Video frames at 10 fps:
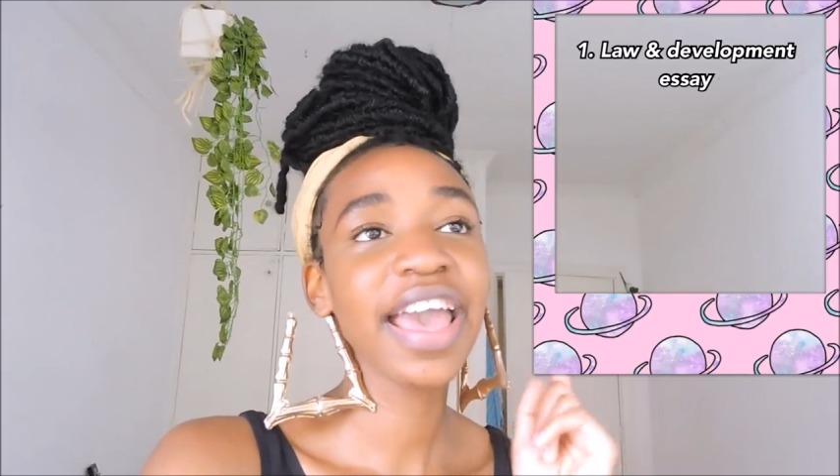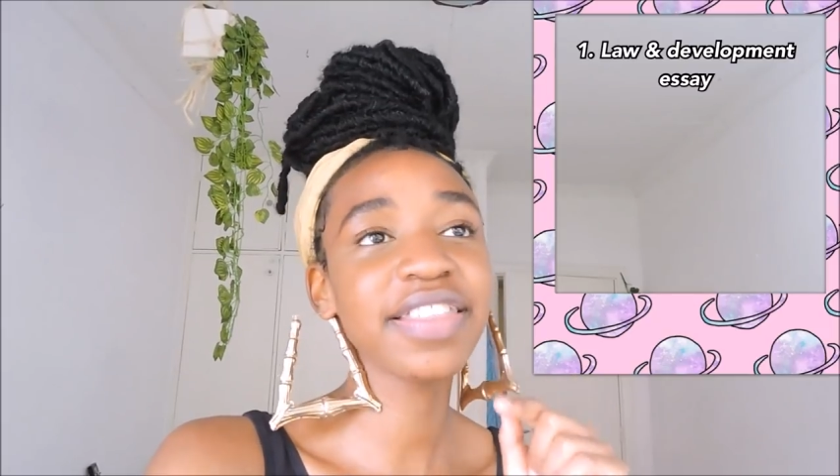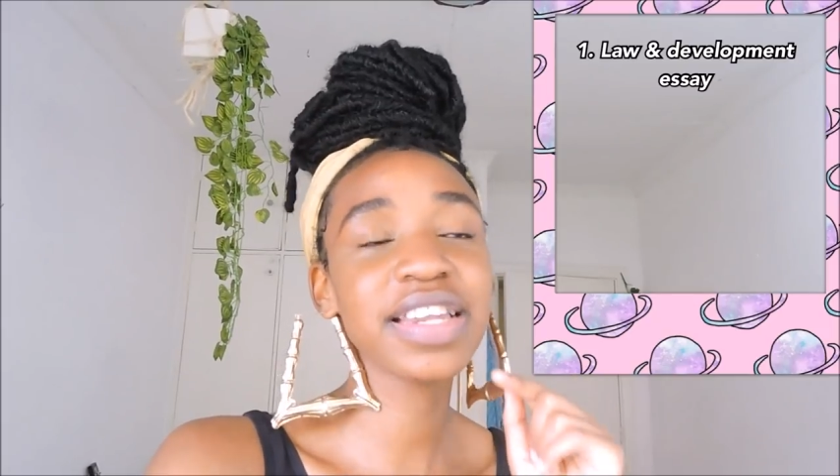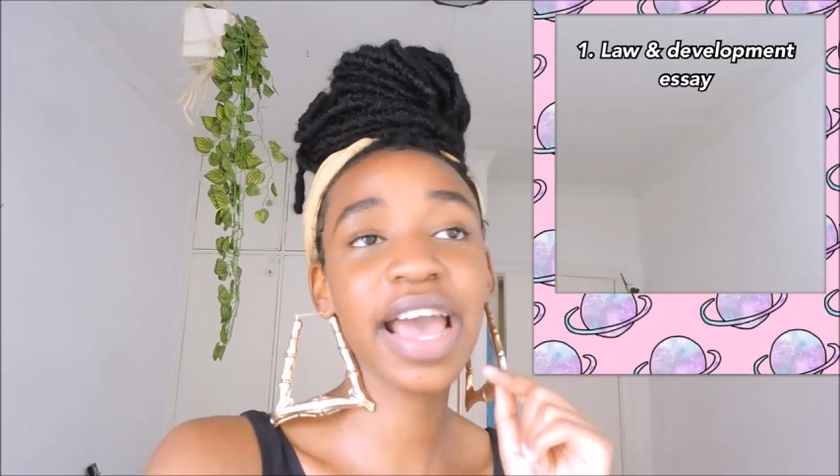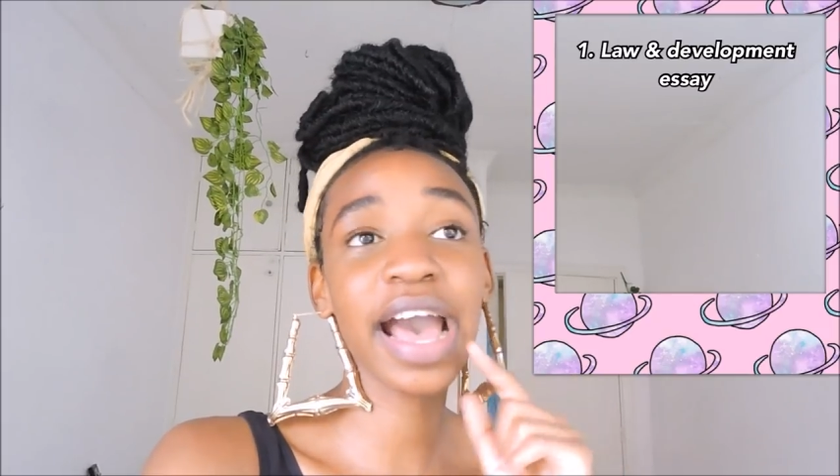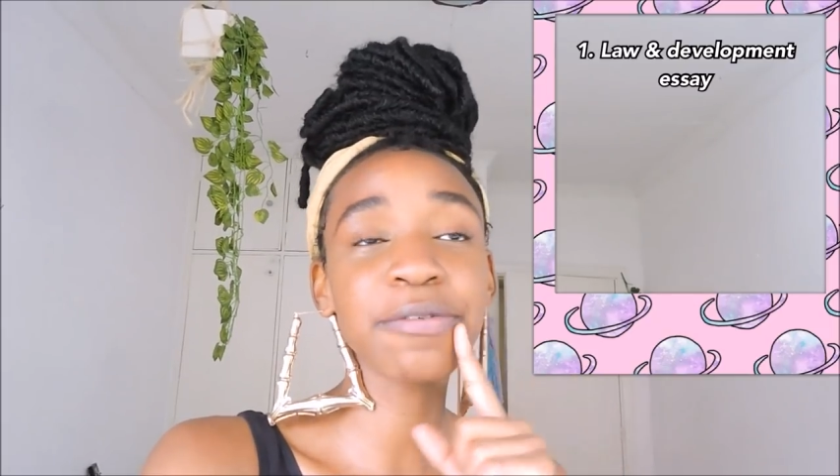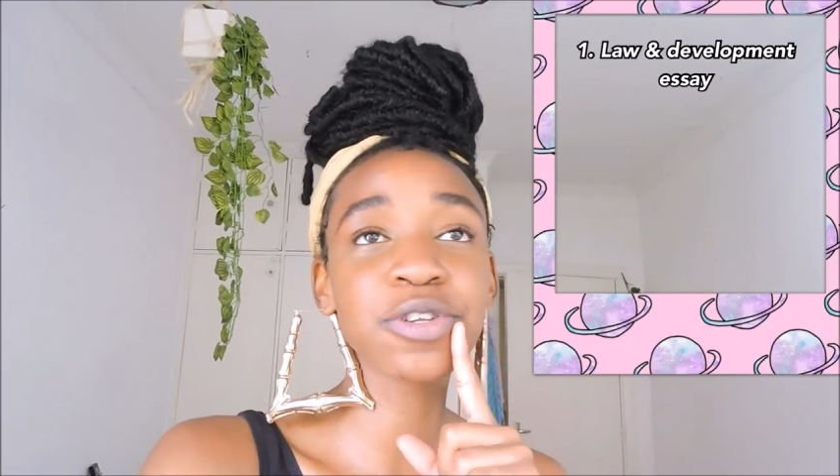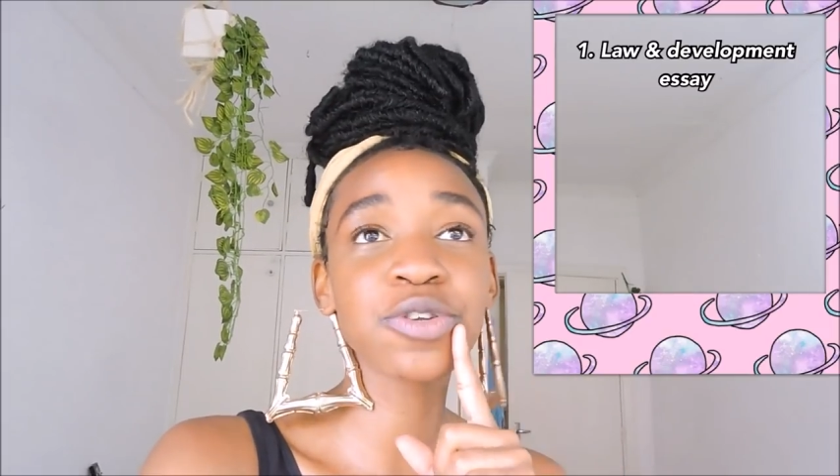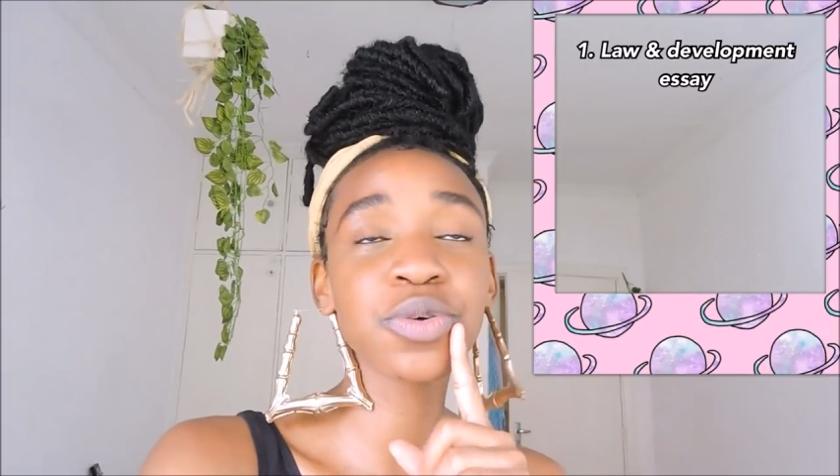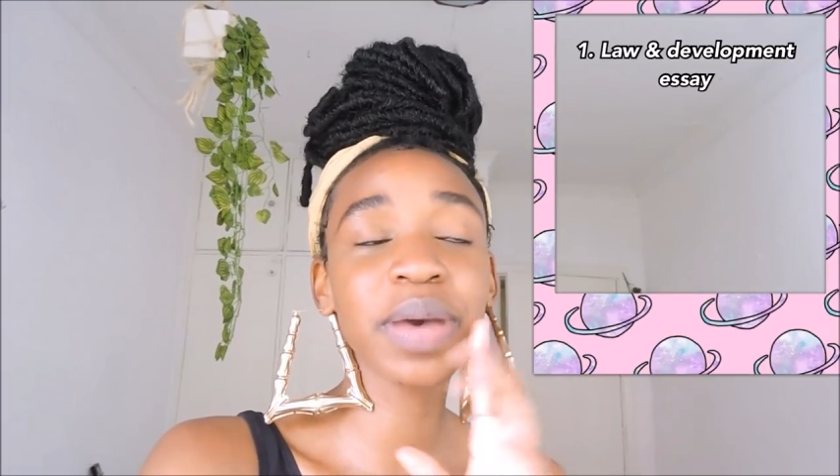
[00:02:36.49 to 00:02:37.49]
And then I have
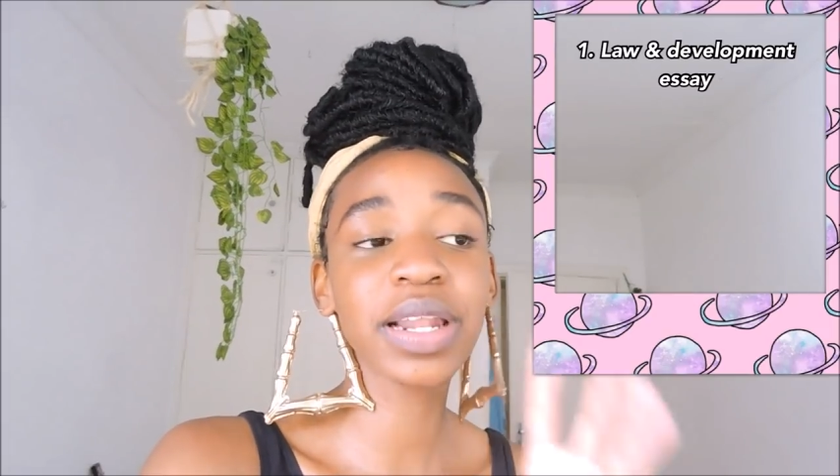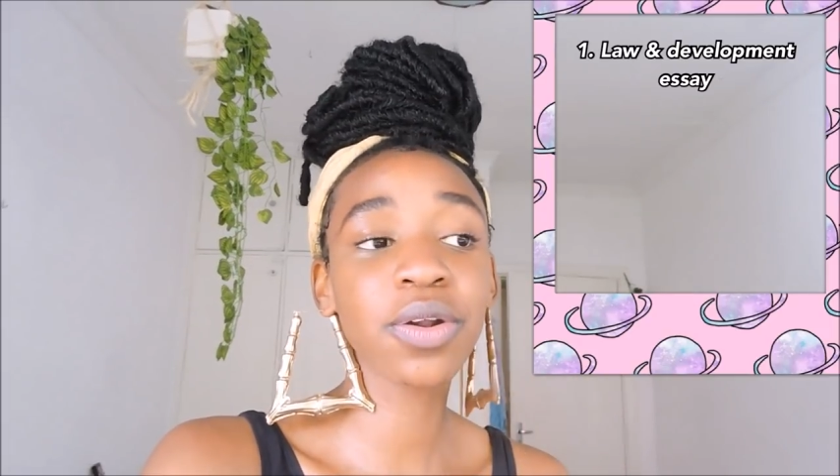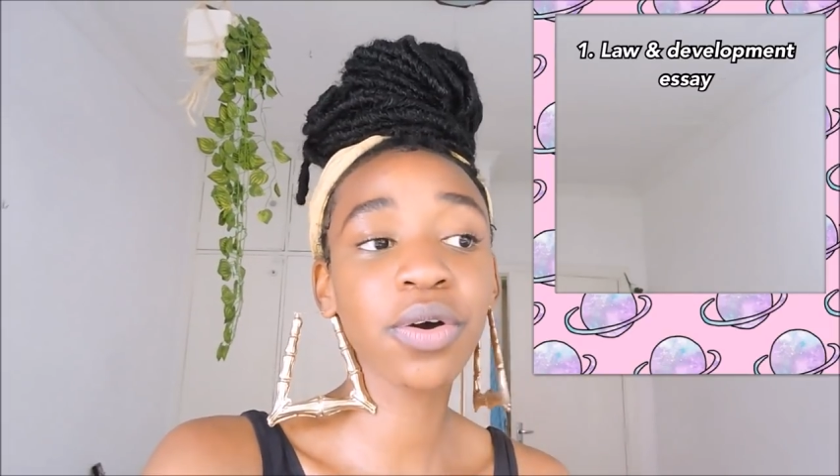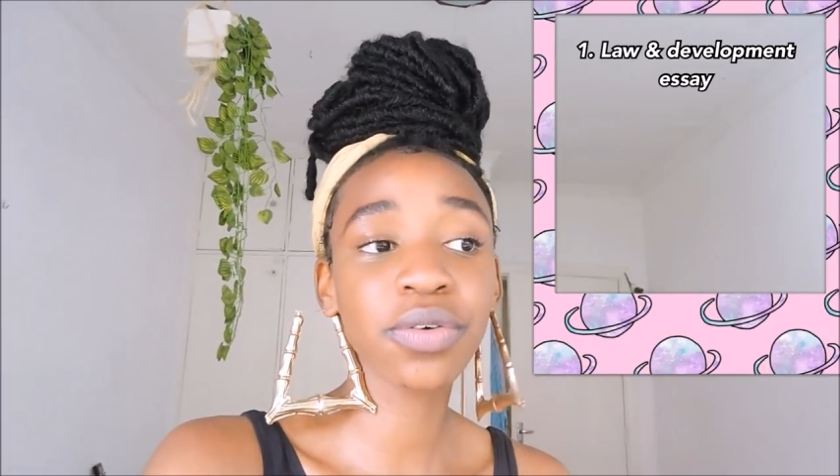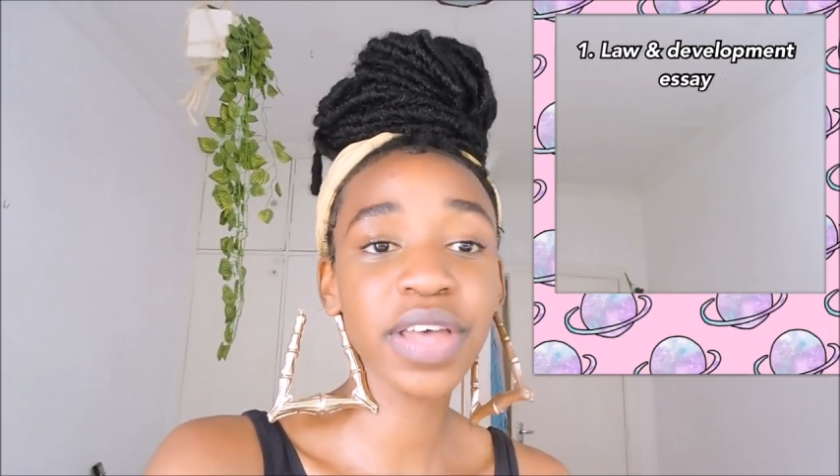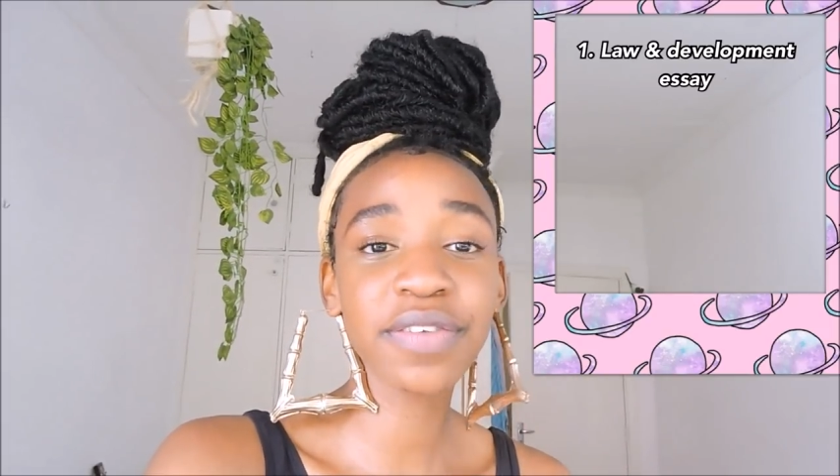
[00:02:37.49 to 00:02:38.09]
to do my law of